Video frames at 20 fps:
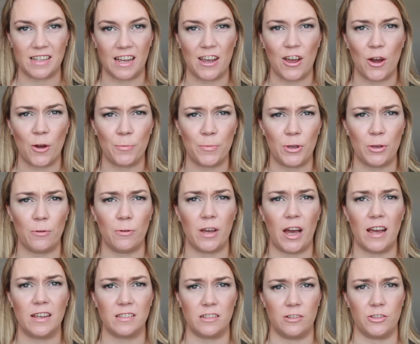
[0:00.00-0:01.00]
I hope you
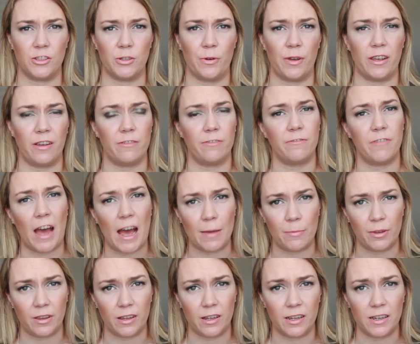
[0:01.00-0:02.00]
guys are doing
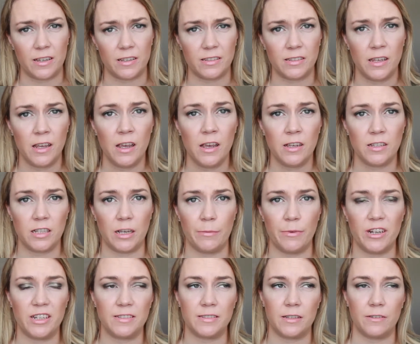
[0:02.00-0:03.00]
fabulous.
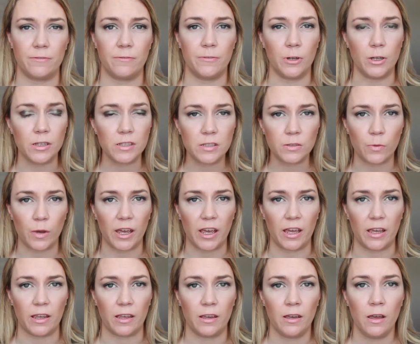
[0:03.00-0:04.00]
Summer is in full
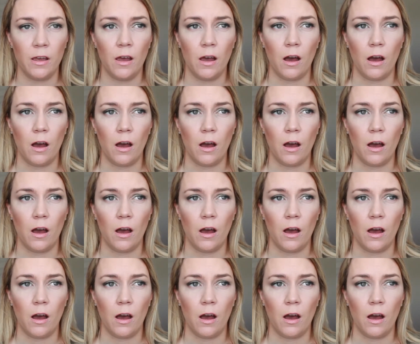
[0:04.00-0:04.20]
swing.